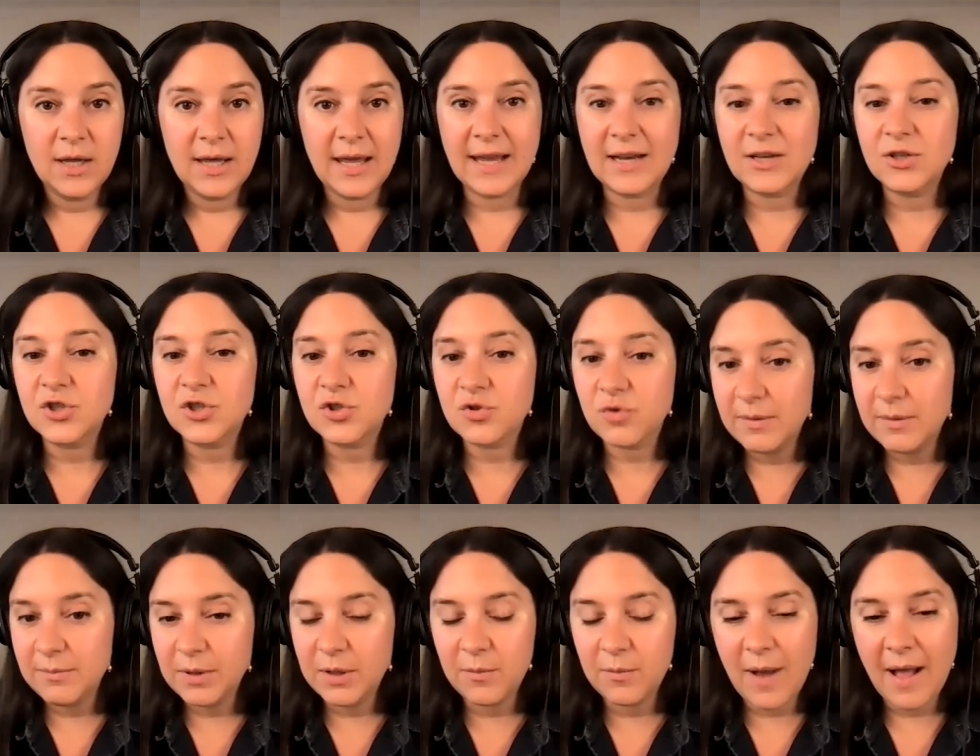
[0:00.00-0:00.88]

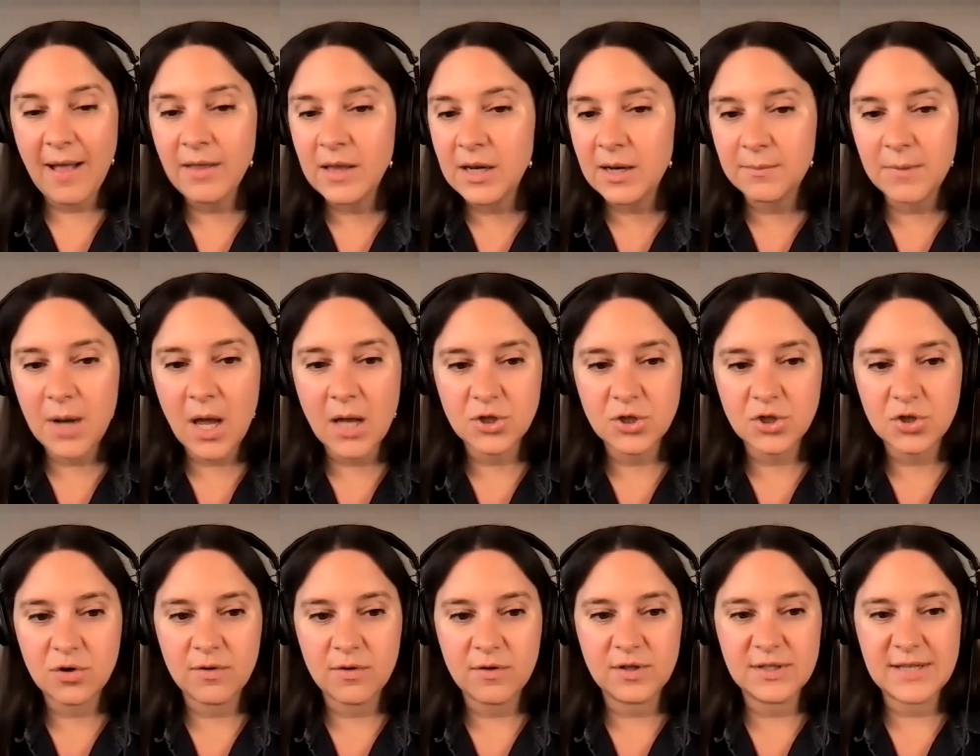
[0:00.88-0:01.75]
extremely well and i'm not
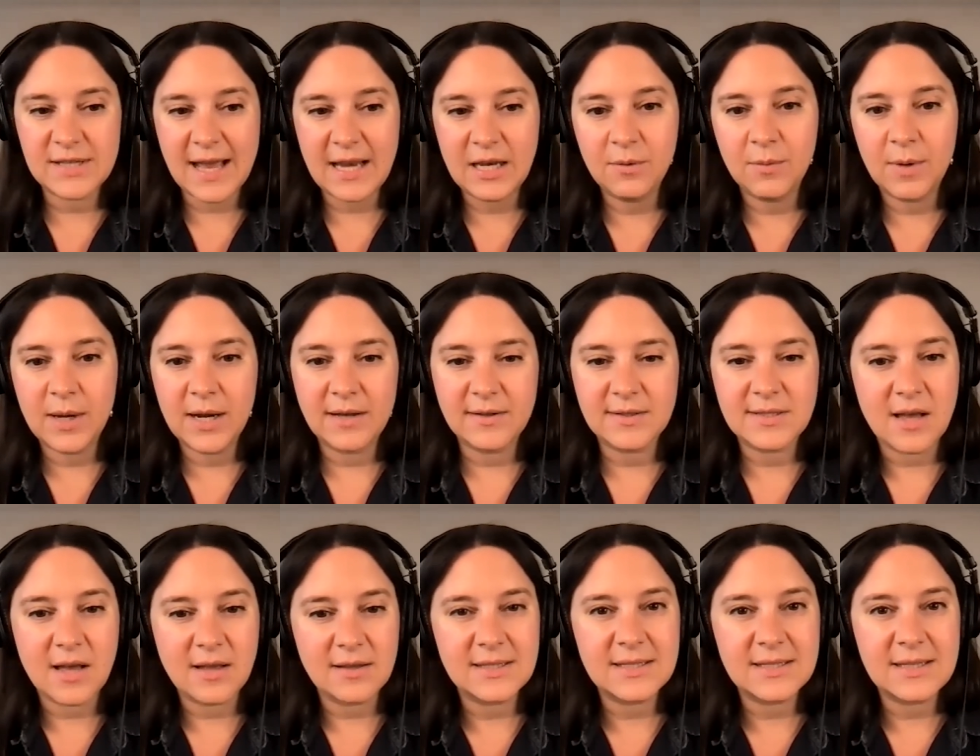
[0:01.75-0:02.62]
sure there's anyone
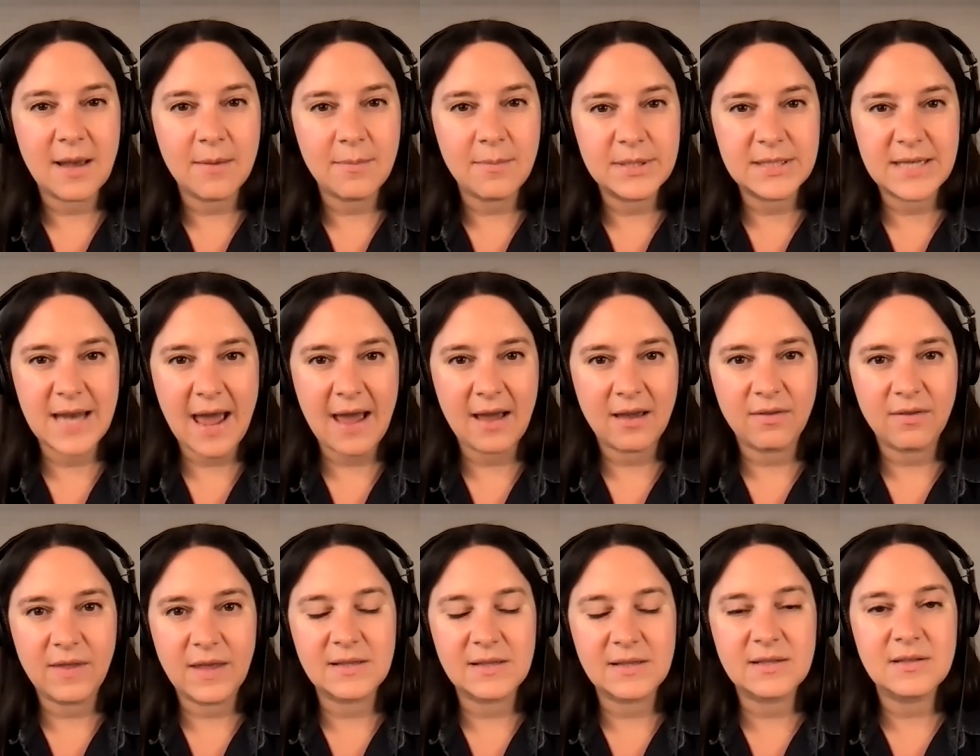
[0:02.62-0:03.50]
else on
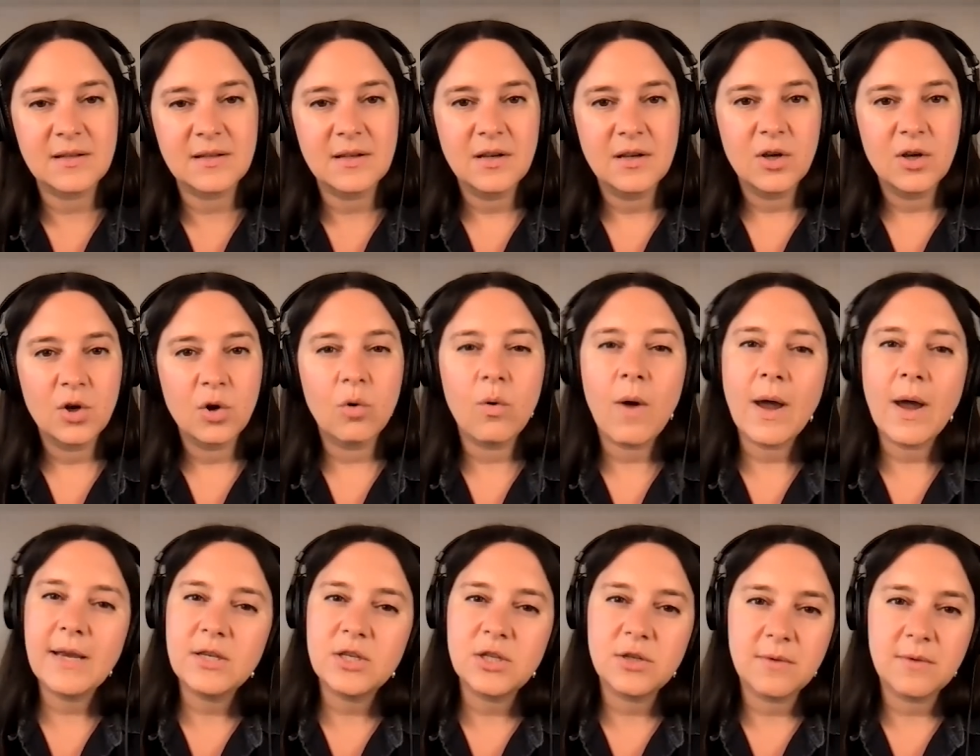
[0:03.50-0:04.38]
substack that's
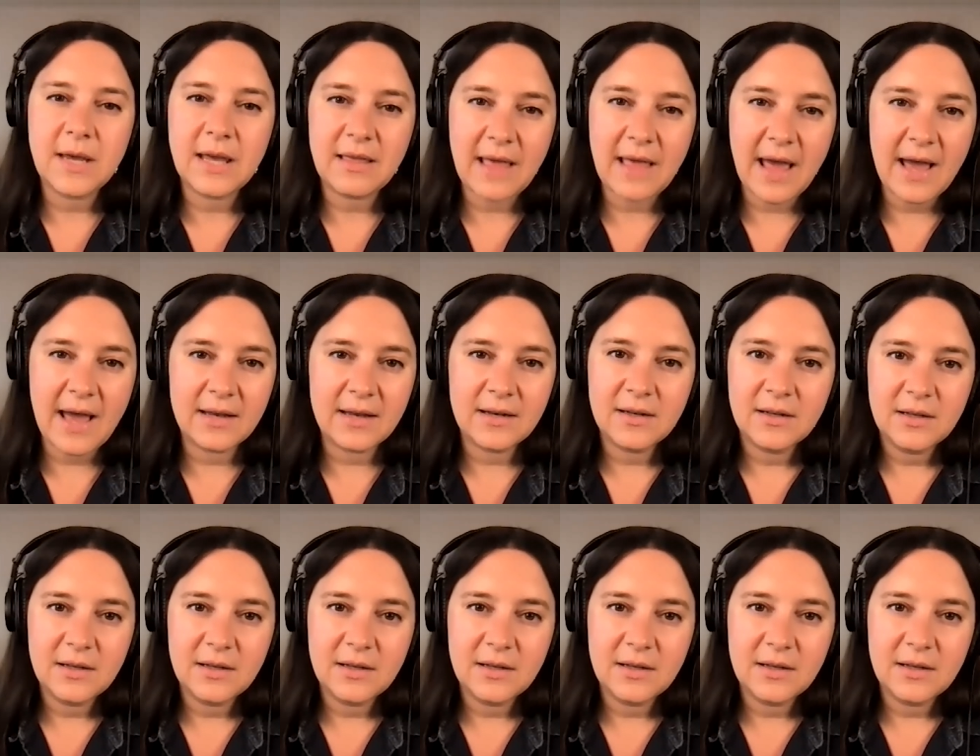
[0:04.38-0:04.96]
quite doing that